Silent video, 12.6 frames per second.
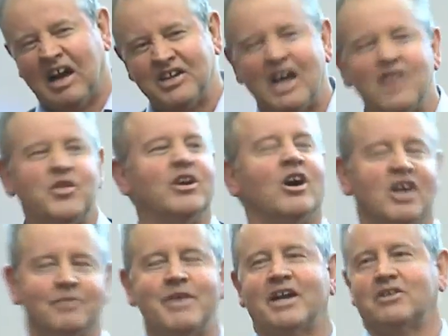I don't think
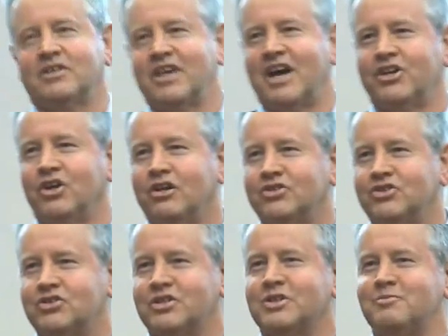I'll go back to the
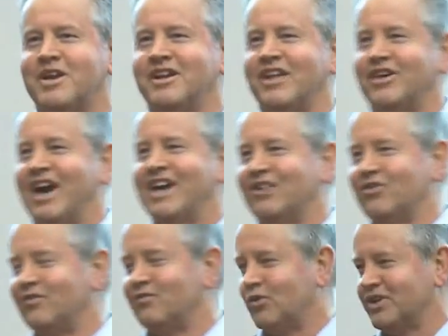cardiologist and spend another
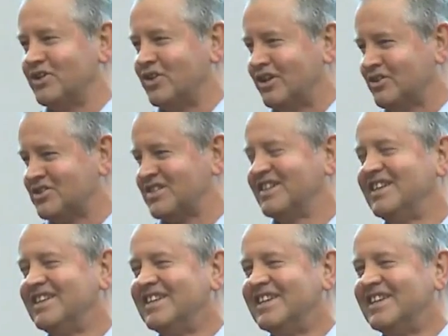$814,